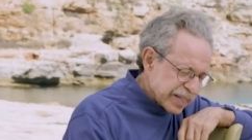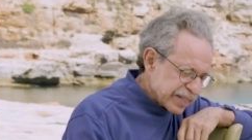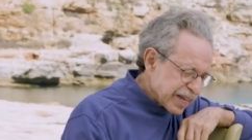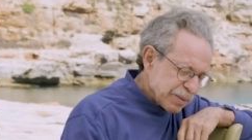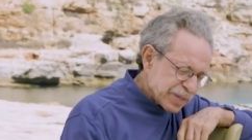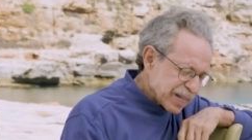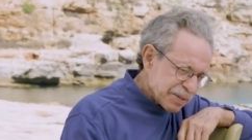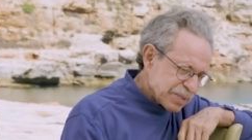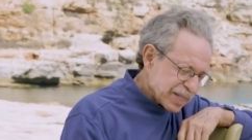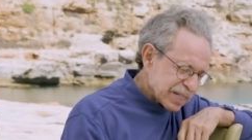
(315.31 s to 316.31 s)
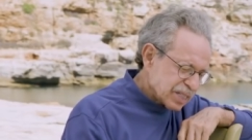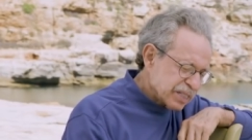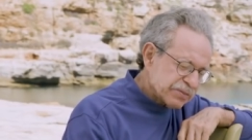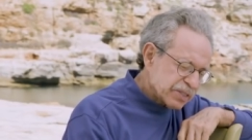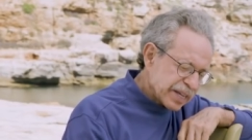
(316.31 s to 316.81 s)
that game, but that's a
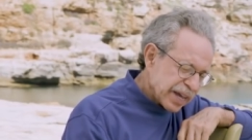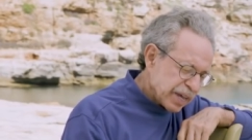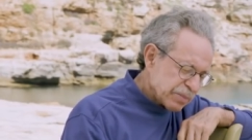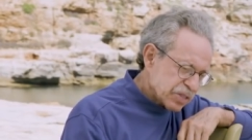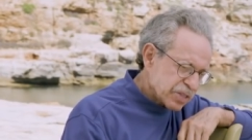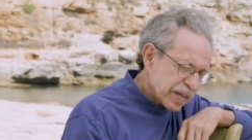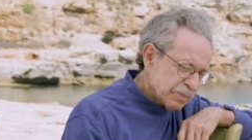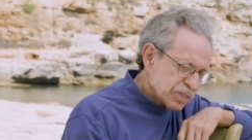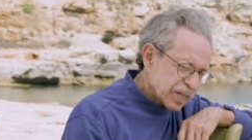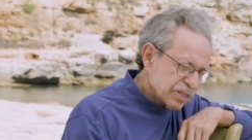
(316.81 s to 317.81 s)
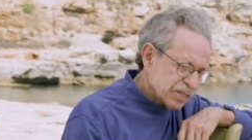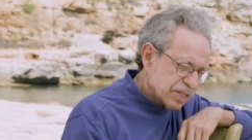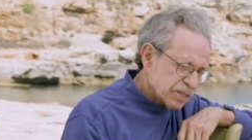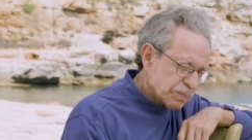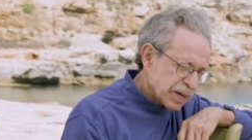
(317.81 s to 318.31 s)
different game. This game says,
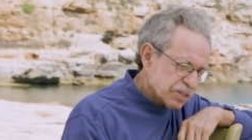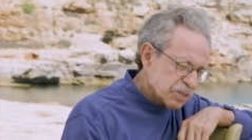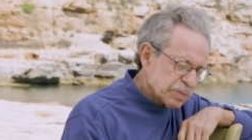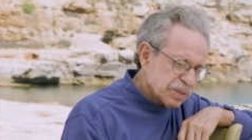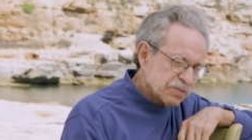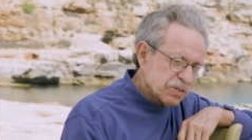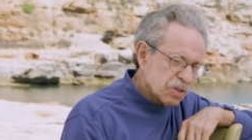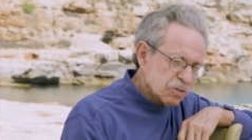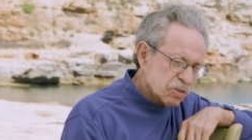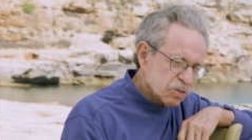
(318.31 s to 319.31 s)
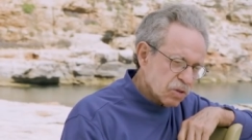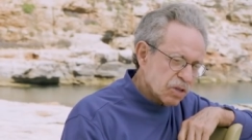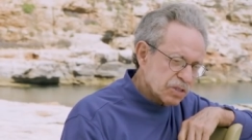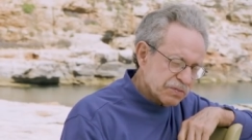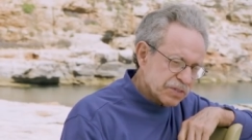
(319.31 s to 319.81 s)
is it possible for those
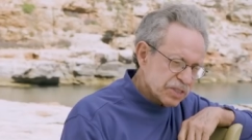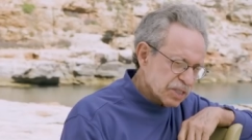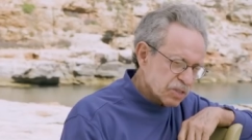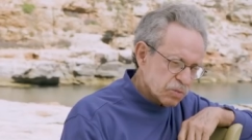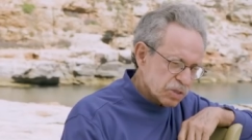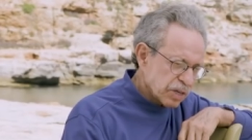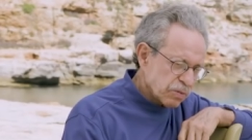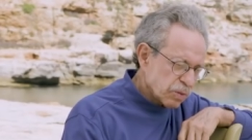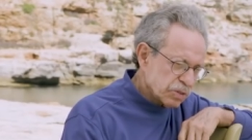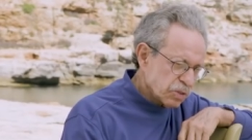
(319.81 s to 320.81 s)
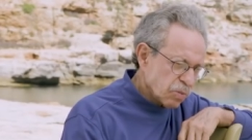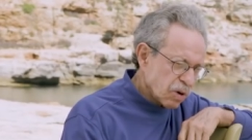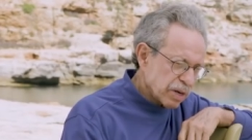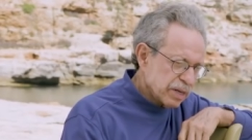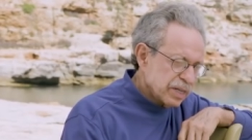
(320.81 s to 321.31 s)
laws of physics, whichever ones you
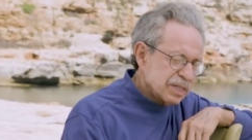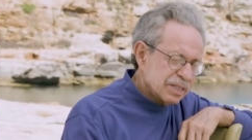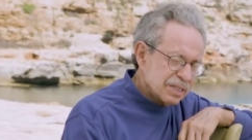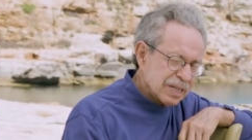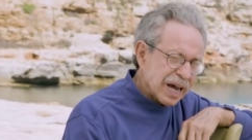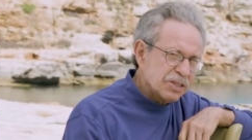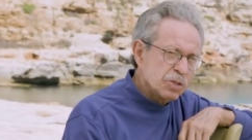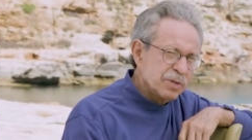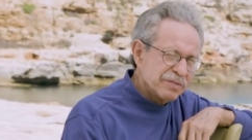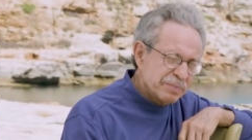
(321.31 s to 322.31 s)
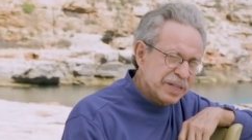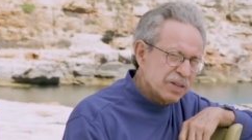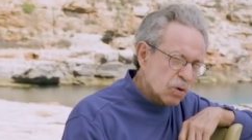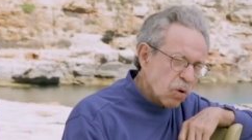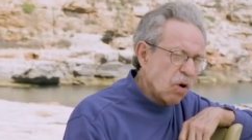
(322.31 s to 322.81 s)
want, not to have
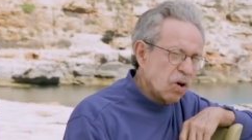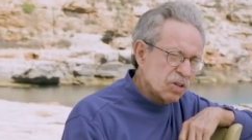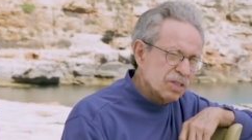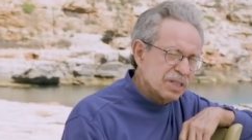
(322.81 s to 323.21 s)
been at all?